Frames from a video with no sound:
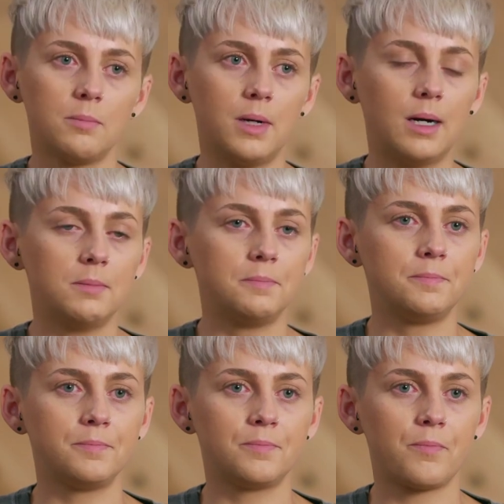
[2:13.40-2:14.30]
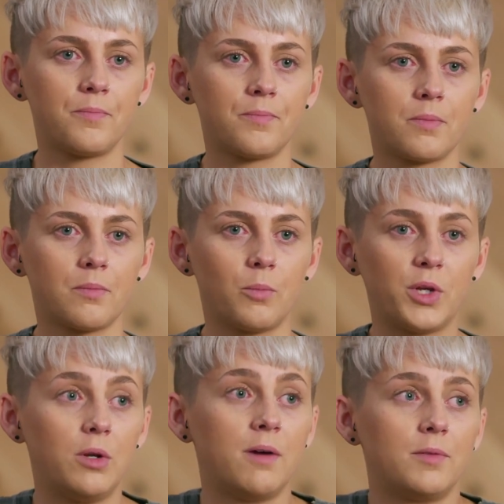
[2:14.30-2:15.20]
but when
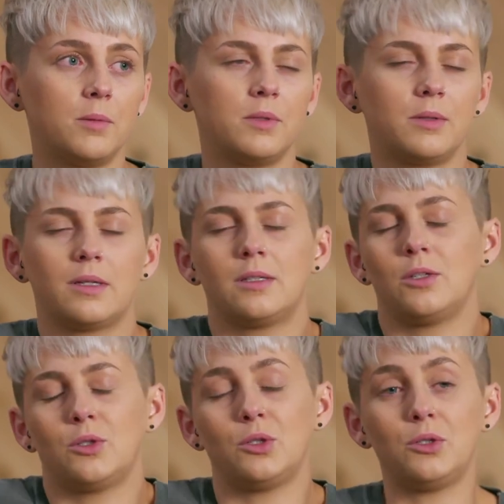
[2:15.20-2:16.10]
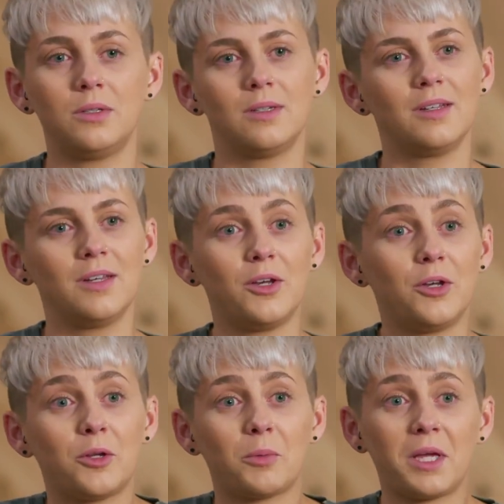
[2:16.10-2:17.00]
you love them, then
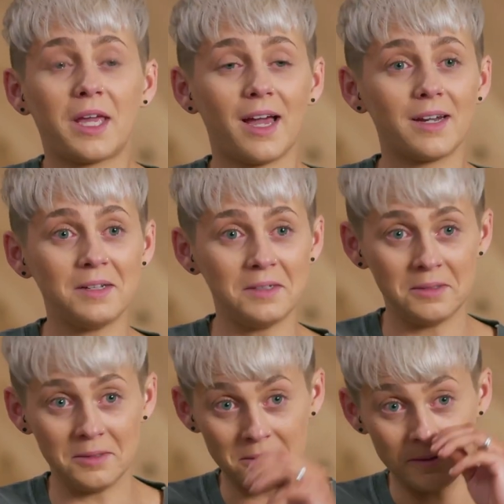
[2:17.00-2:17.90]
you do what you can.